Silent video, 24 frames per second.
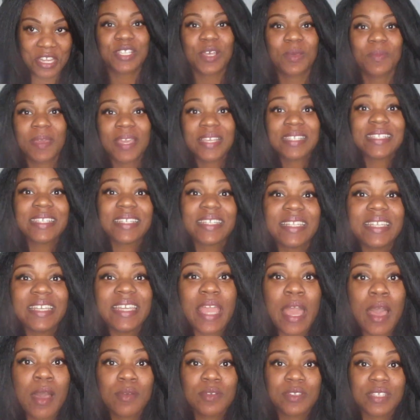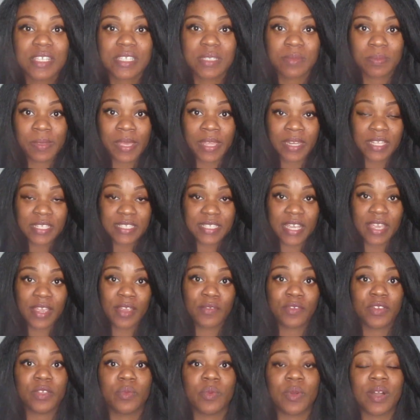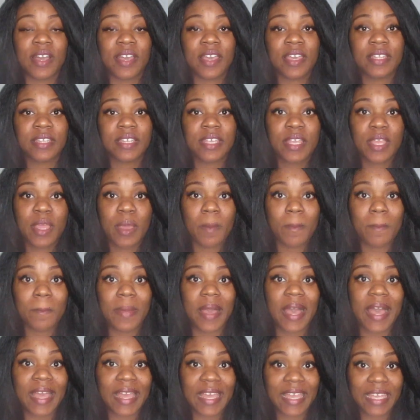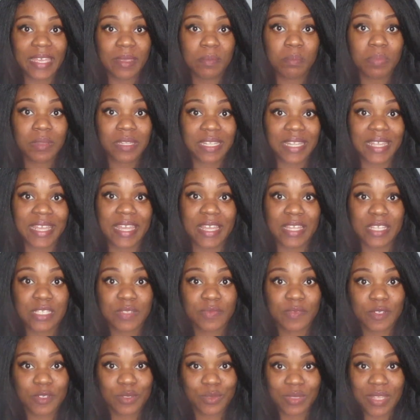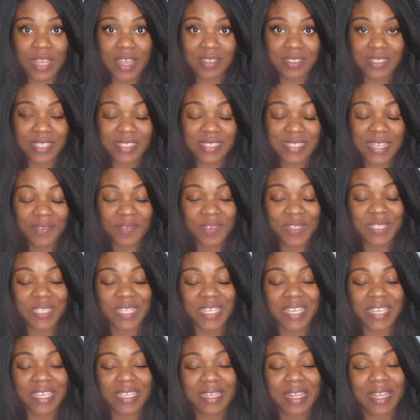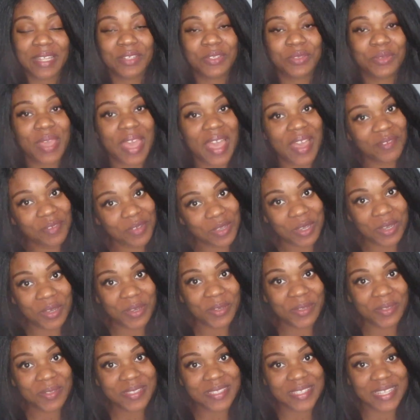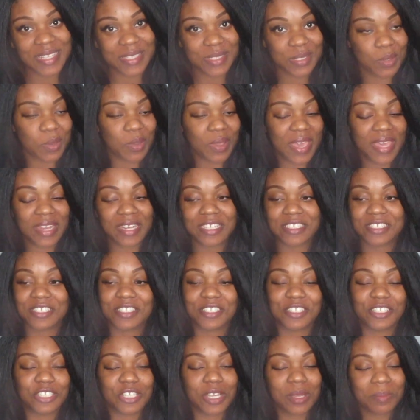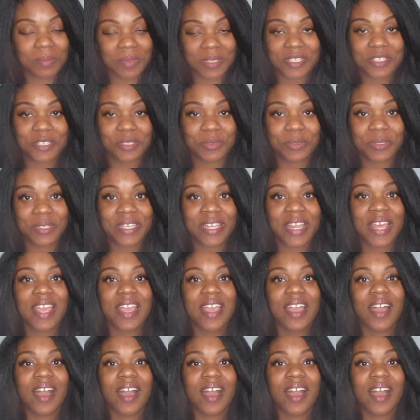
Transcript: So basically, I was explaining to everyone my plans for 2017. I do have goals. Let's go ahead and just jump into it.